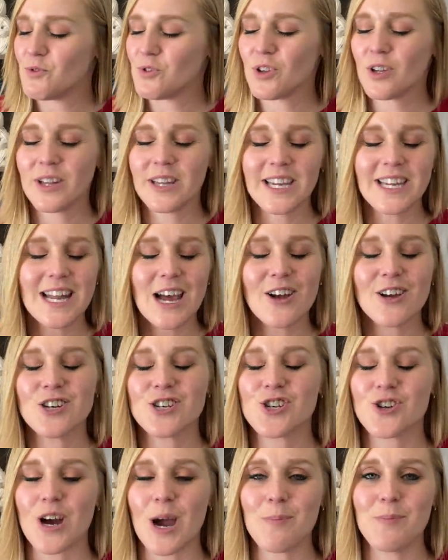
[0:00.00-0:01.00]
Clean out your
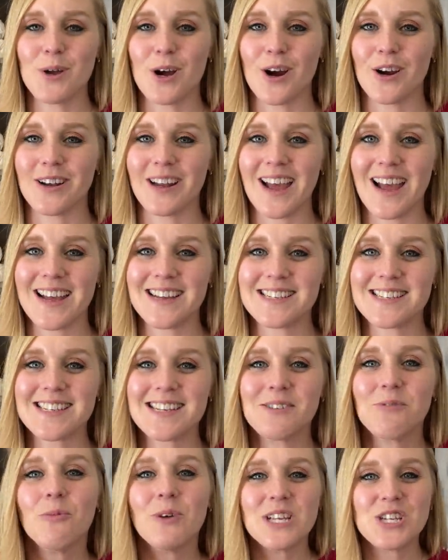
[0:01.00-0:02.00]
scrap yarn,
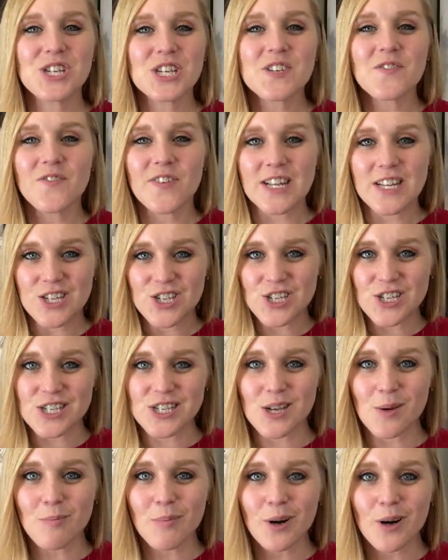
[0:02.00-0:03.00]
guys. We just finished
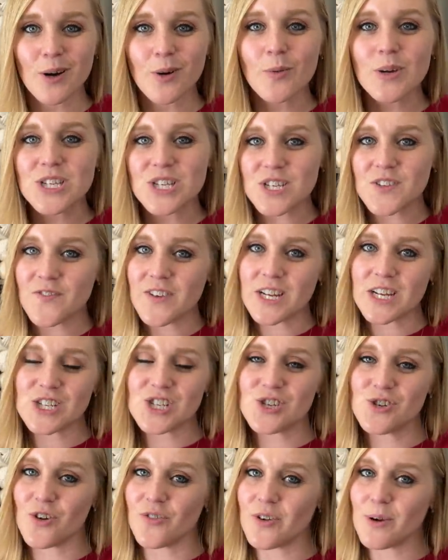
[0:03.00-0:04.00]
December, we just
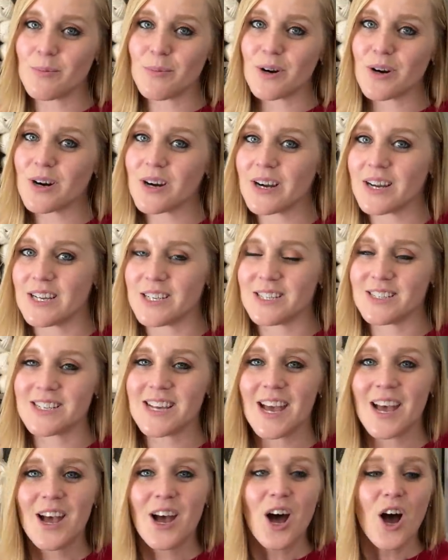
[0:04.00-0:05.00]
finished November, and
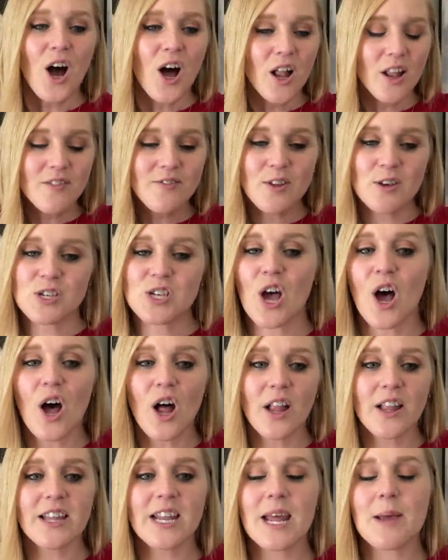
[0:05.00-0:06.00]
all of those
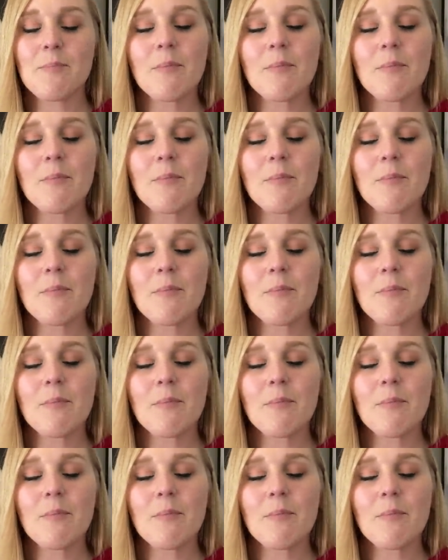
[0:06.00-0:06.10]
holiday